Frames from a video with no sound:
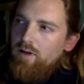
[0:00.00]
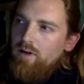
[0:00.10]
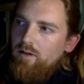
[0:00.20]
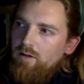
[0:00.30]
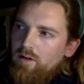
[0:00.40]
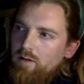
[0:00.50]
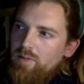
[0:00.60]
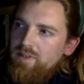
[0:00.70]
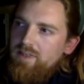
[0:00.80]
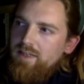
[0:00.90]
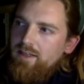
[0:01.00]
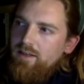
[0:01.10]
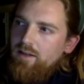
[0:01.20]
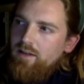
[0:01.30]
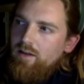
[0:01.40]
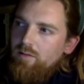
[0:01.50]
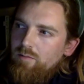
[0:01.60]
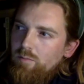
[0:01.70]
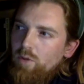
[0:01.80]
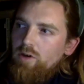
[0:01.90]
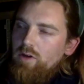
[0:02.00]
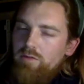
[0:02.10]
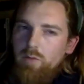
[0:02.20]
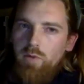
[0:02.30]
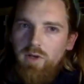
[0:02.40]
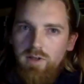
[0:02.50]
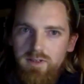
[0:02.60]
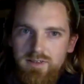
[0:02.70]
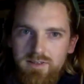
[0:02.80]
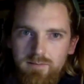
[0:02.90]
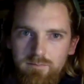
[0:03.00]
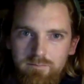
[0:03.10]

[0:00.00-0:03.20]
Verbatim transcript: a, a particular model of the world is